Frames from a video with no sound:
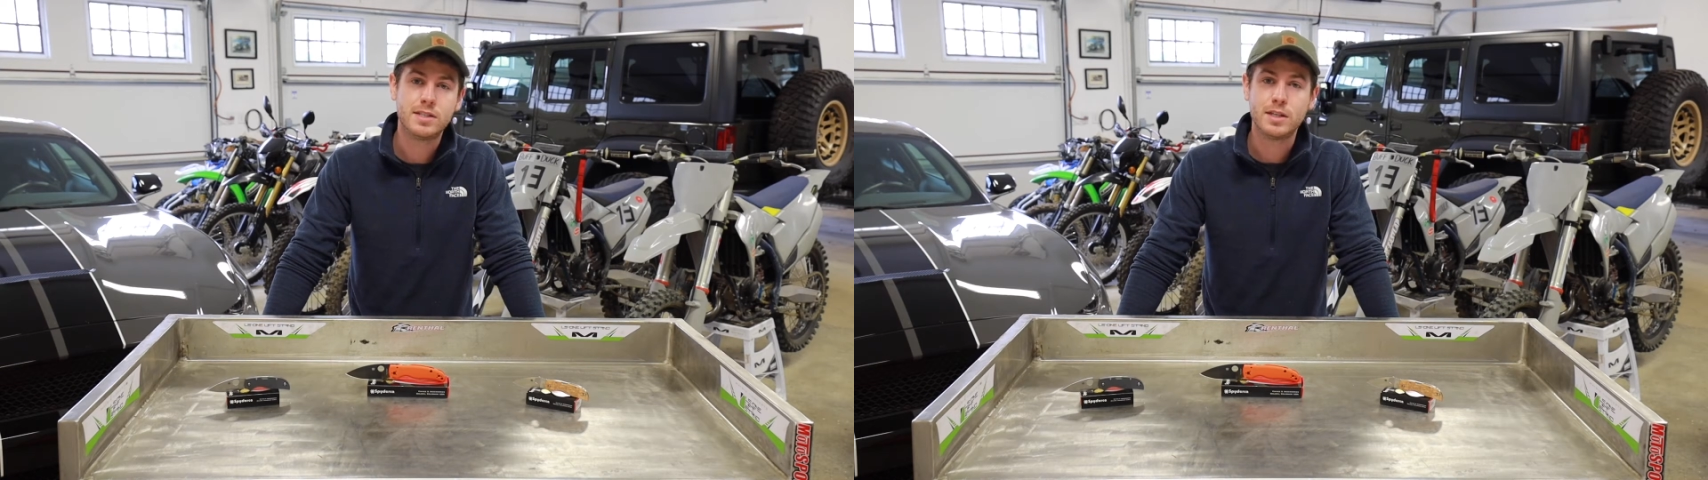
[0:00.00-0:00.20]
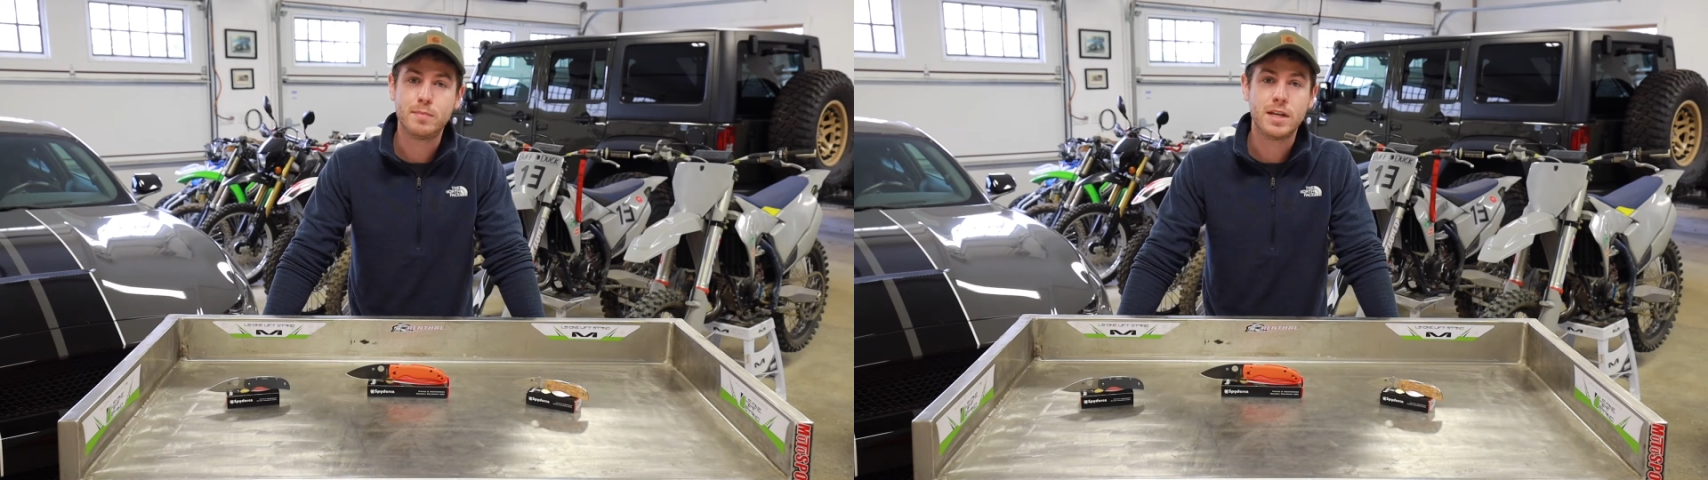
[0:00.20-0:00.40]

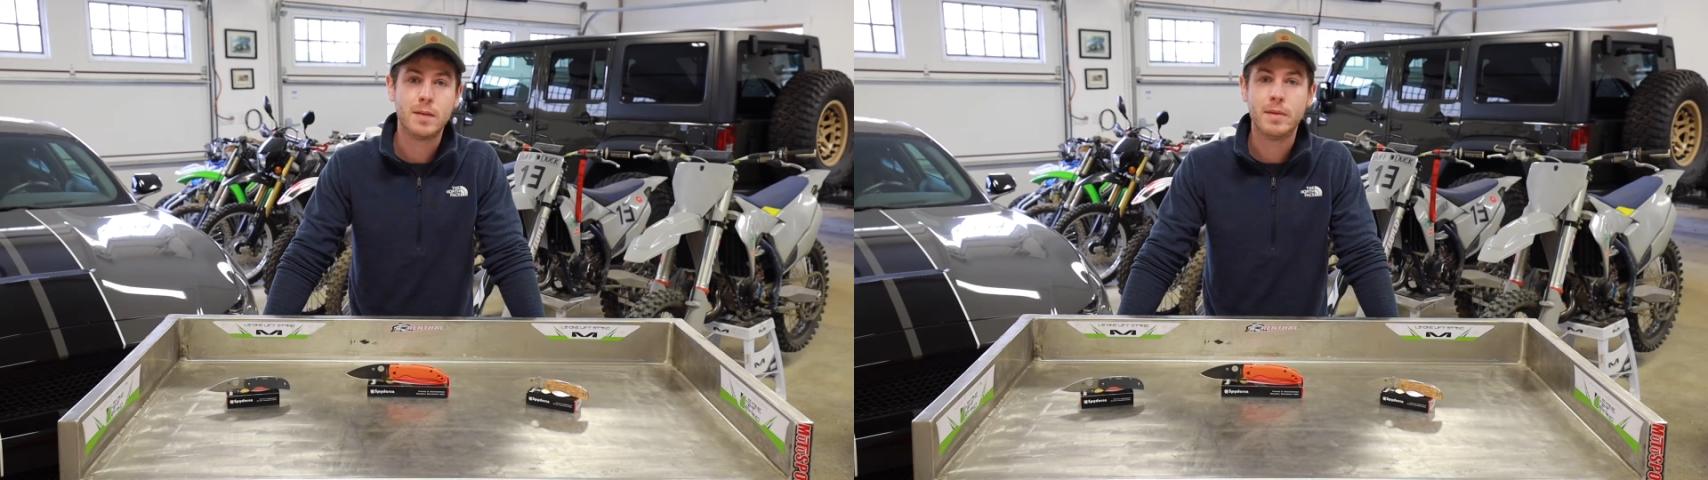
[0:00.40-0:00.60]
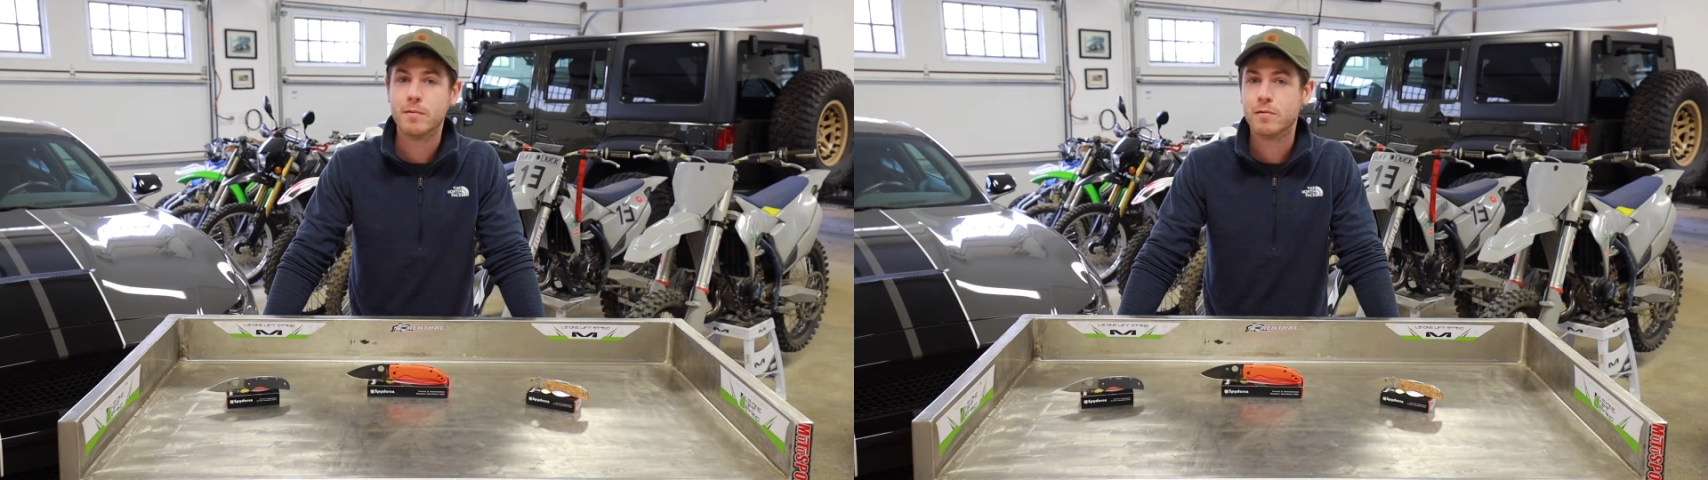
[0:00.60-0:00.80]

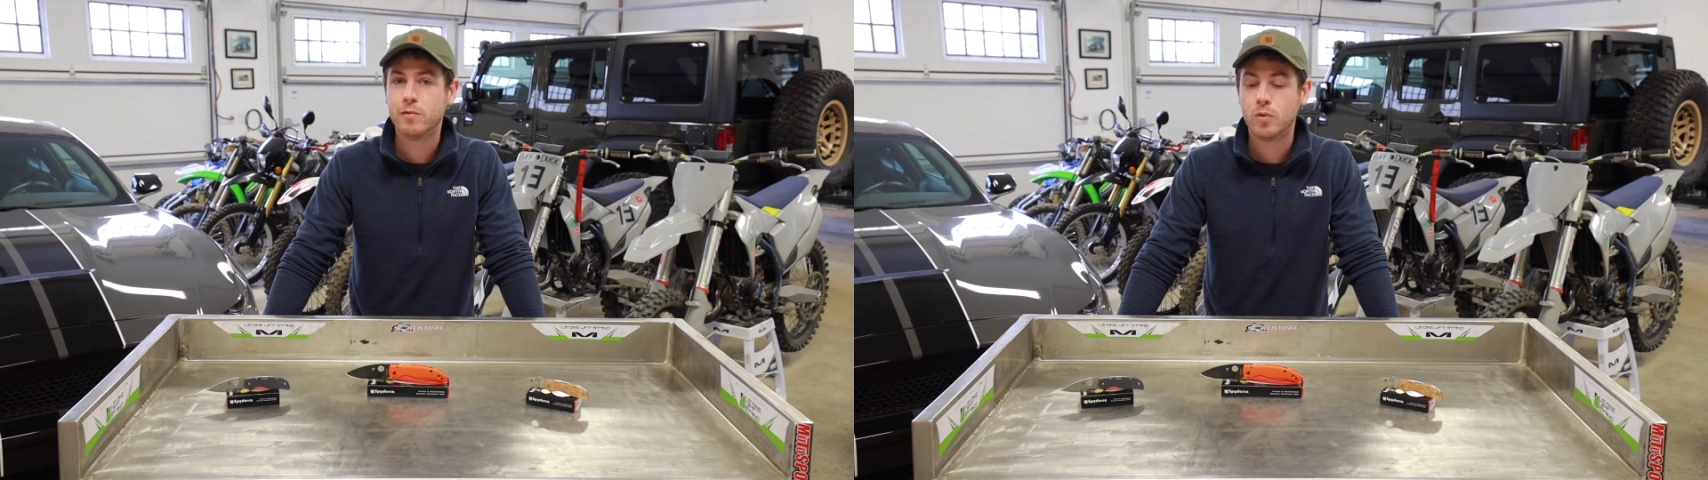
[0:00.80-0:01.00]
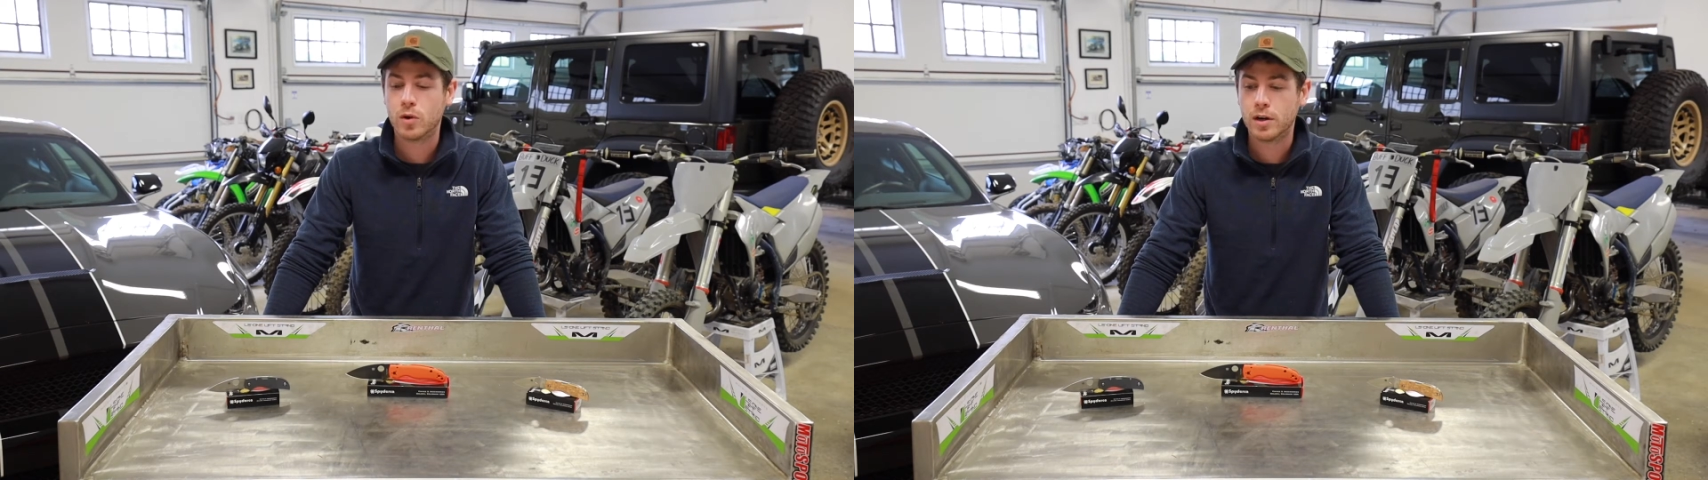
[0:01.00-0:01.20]
CPM
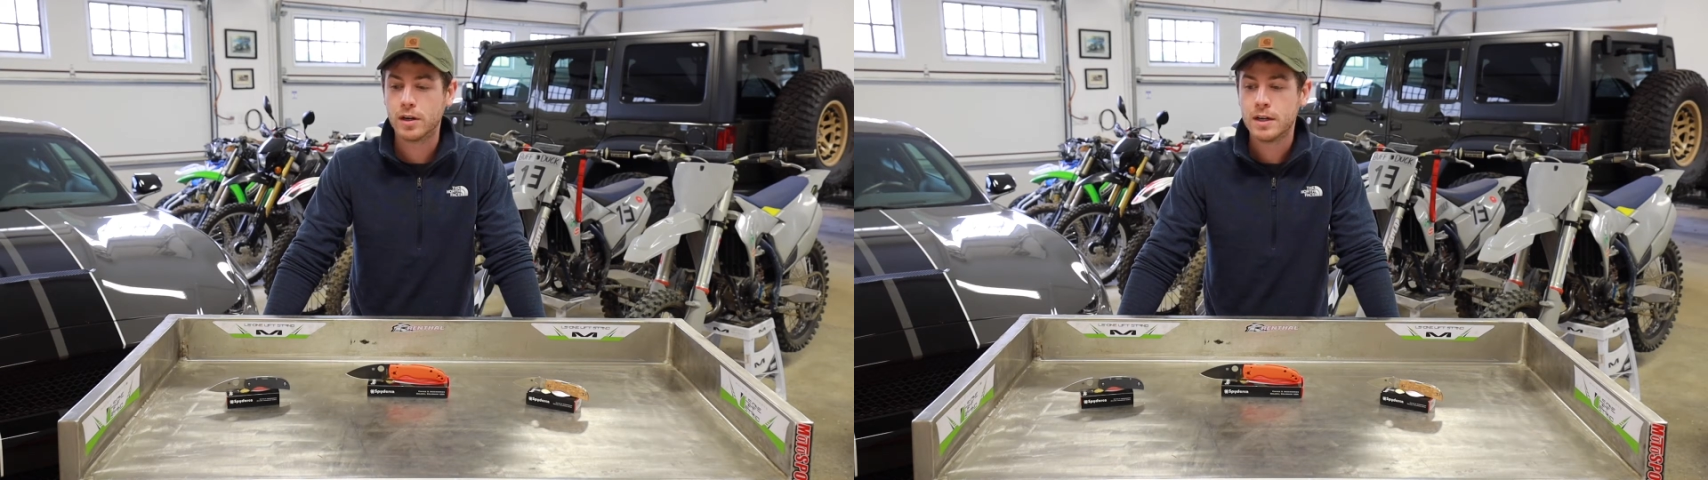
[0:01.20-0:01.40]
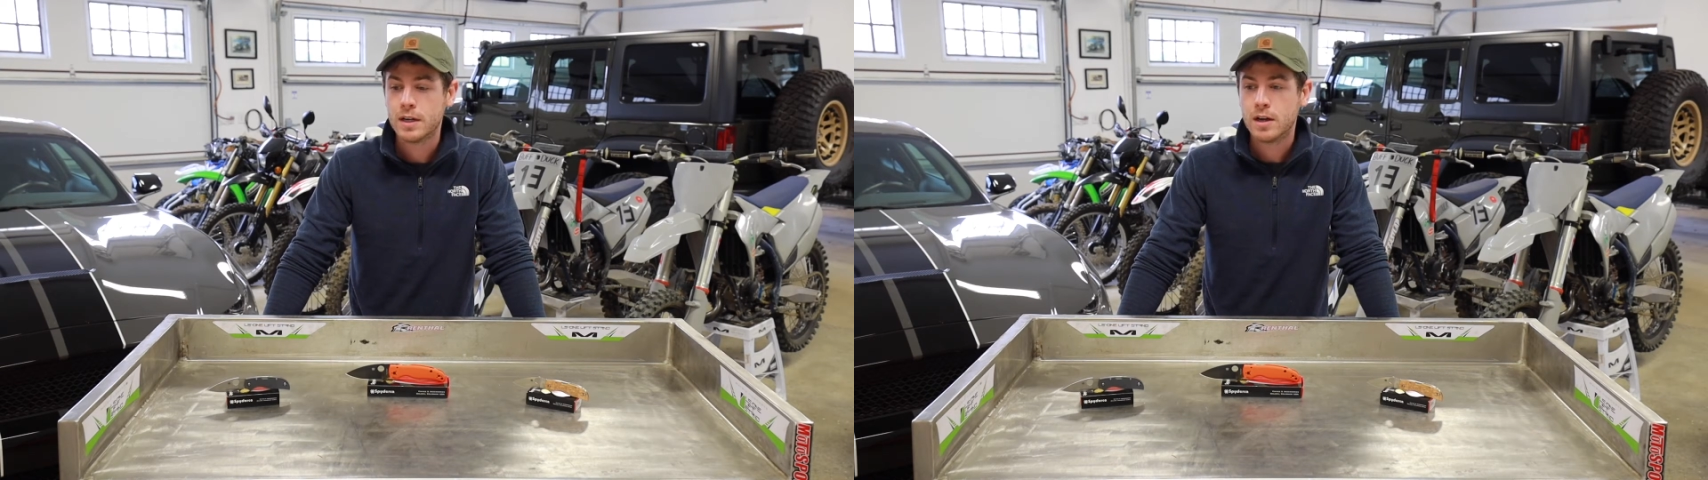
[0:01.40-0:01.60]
M4,